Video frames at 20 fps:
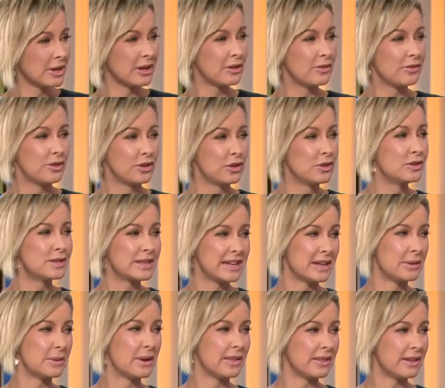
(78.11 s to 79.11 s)
to confuse
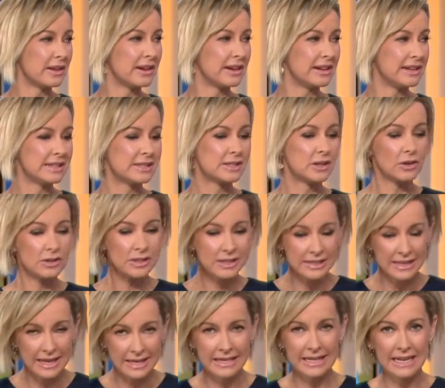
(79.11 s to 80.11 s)
anyone that it is not
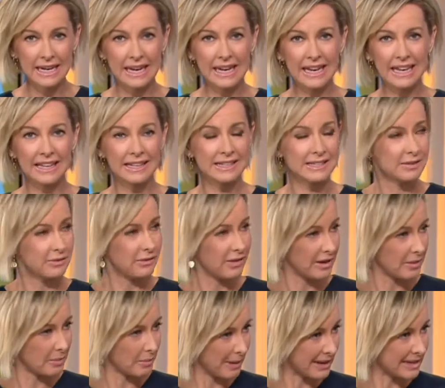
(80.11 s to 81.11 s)
Sunday. It is, in
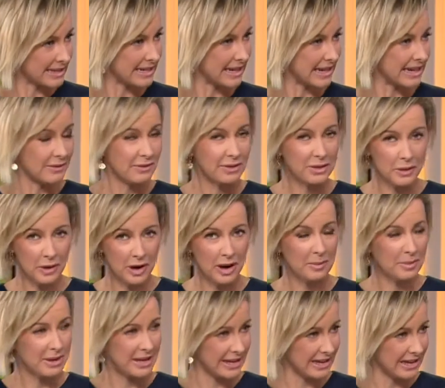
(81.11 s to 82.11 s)
fact, Monday. Even though ah.
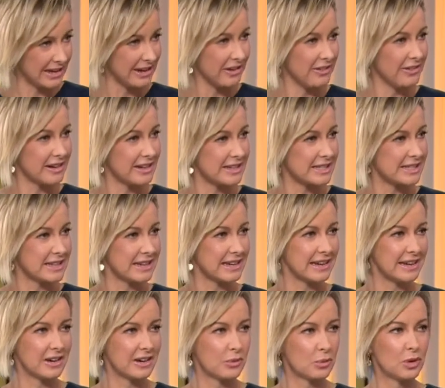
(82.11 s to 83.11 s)
I'm here, it is
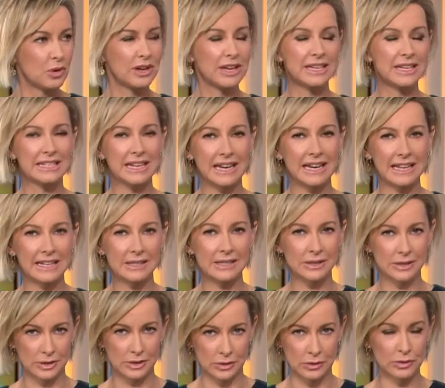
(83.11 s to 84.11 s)
a working day. It is
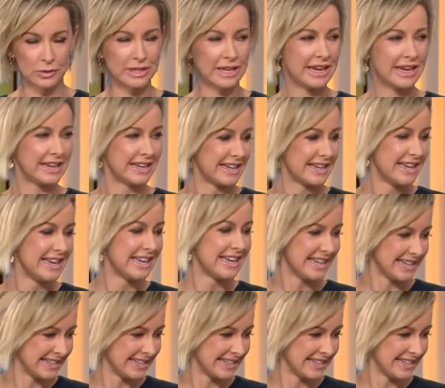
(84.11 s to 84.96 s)
Monday, a school you day. say? It's a